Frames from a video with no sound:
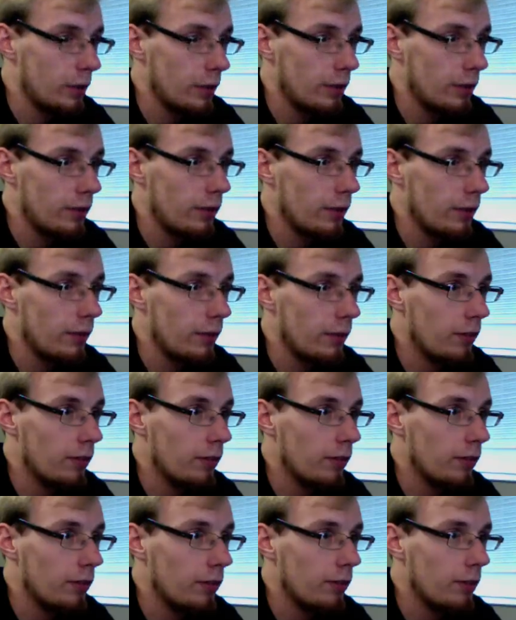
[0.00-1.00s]
and save this as
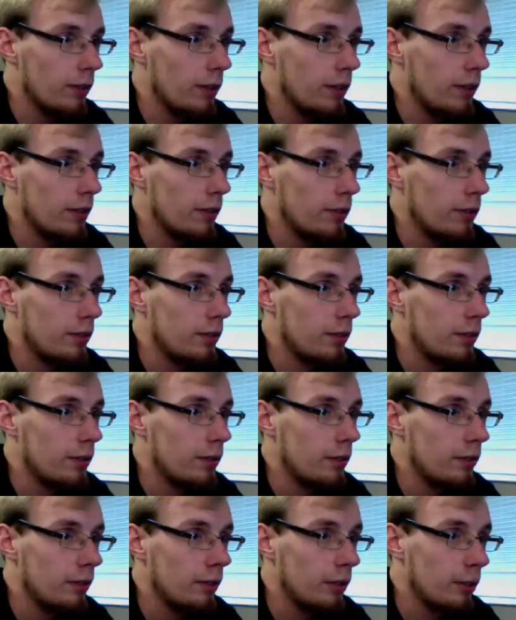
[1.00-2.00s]
6,
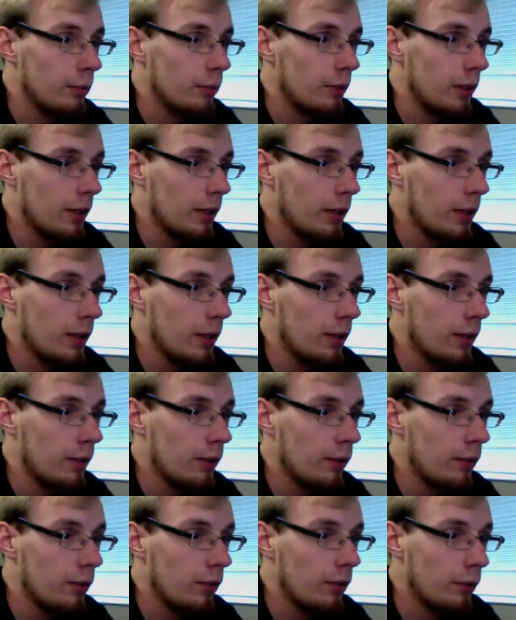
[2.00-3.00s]
even though I'm getting ahead of the
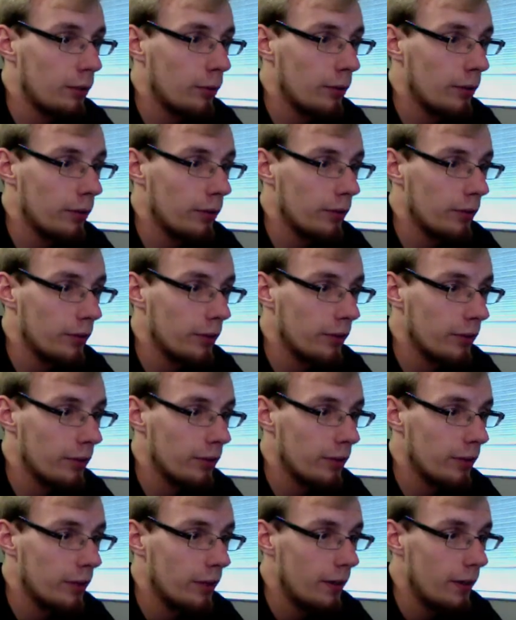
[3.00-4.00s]
tutorial series.
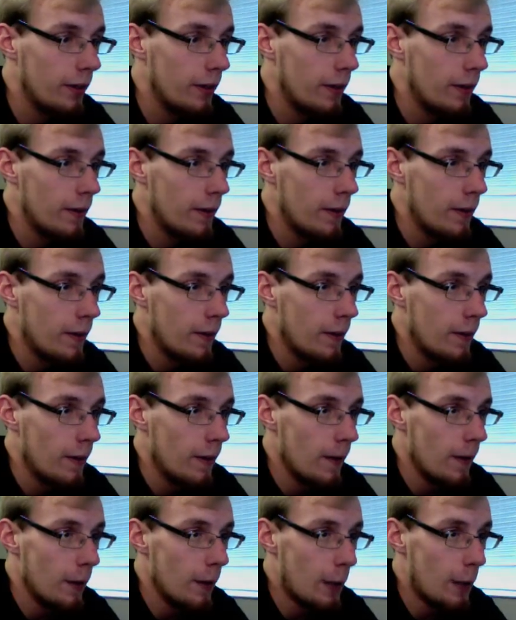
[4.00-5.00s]

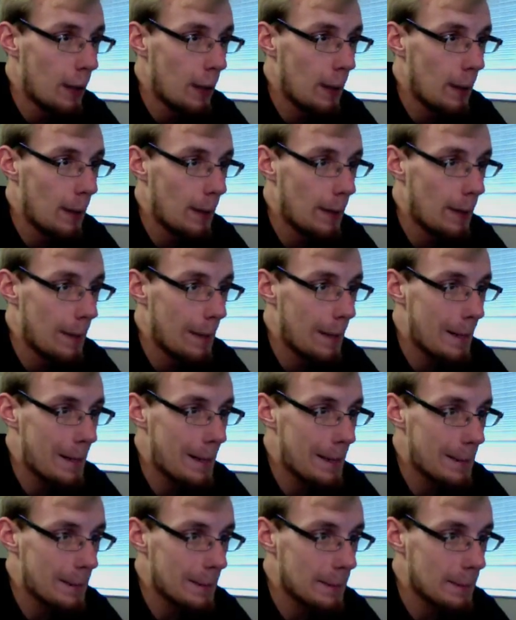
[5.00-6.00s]
Alright.